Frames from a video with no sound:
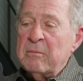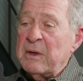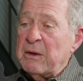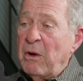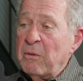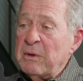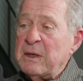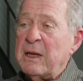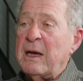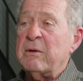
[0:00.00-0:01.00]
But
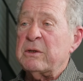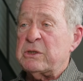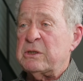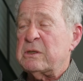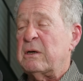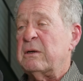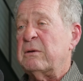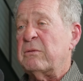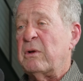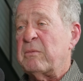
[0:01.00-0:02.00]
only now has she
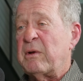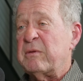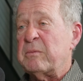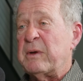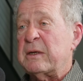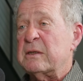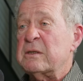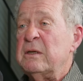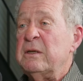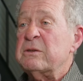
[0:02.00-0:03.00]
started her own private
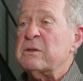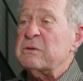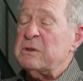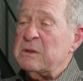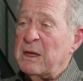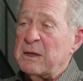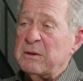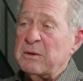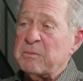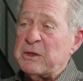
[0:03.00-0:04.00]
practice, so she's not
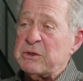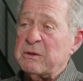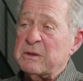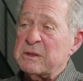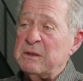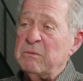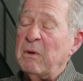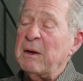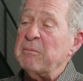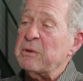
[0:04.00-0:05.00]
under pressure to see
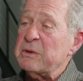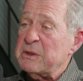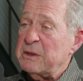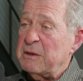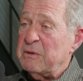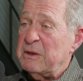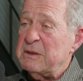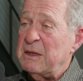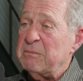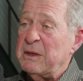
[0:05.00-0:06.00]
one person every
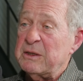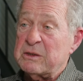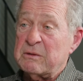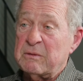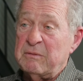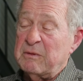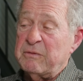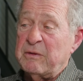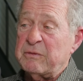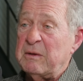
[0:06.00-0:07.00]
10 minutes or even
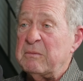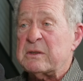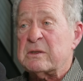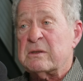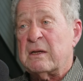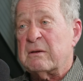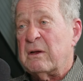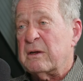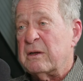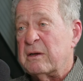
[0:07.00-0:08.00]
15 minutes. Is not long